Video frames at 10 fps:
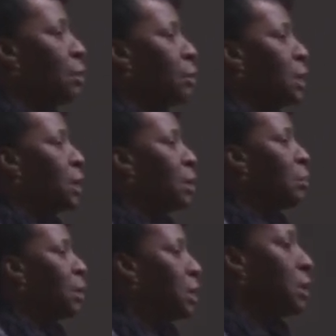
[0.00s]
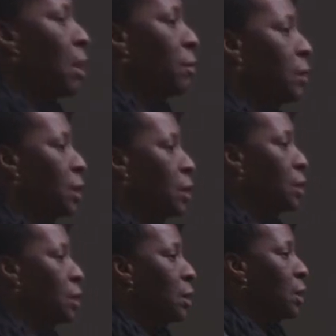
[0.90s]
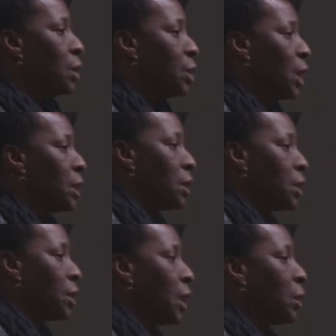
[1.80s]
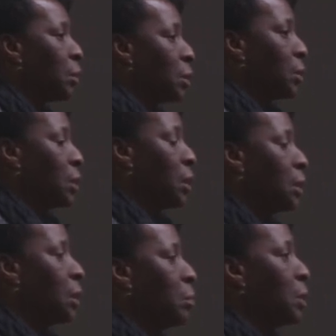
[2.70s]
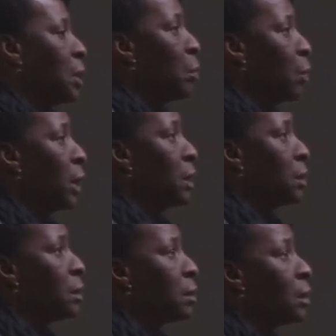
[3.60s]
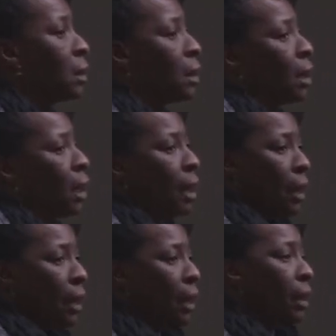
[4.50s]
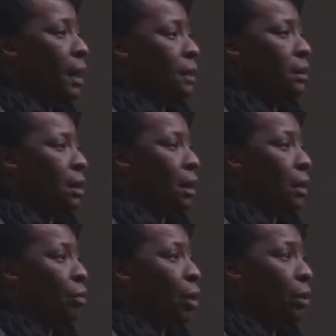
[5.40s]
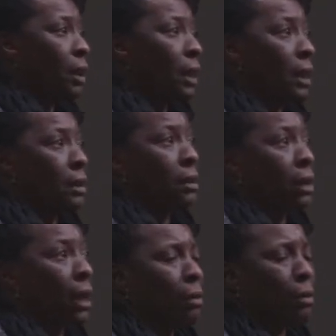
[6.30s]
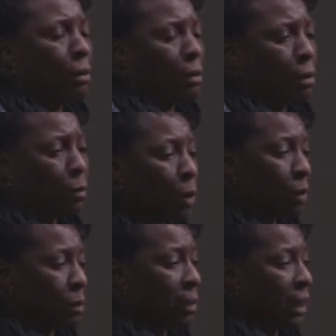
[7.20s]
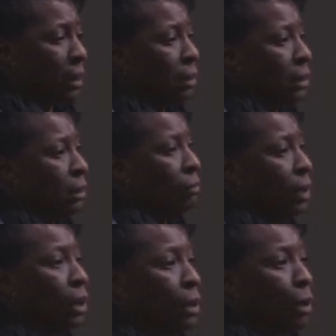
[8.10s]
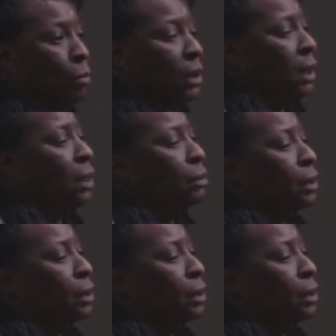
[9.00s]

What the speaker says: Louis City police officers, Jason Chambers and Timothy Boyce. And less than 30 days later, we was making this video with St.